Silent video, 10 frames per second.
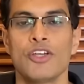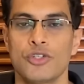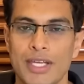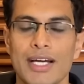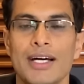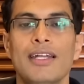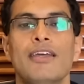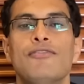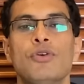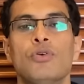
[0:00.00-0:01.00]
So here,
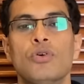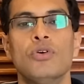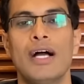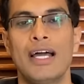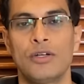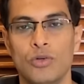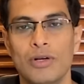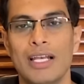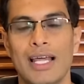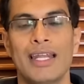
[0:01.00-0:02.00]
if you go and
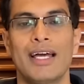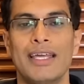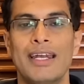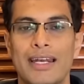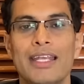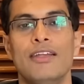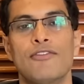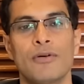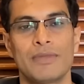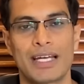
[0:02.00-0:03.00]
Google and again read
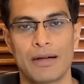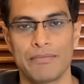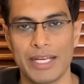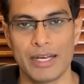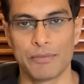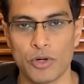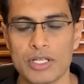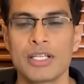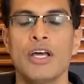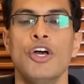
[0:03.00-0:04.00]
from their company
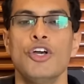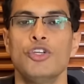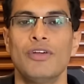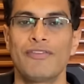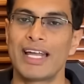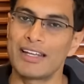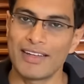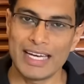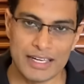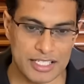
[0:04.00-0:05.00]
reports, you will find a
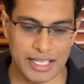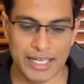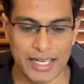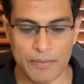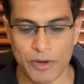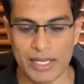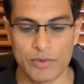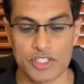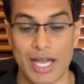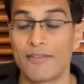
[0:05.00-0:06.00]
very interesting data point
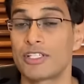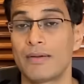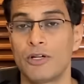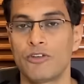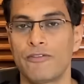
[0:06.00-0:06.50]
which I was able to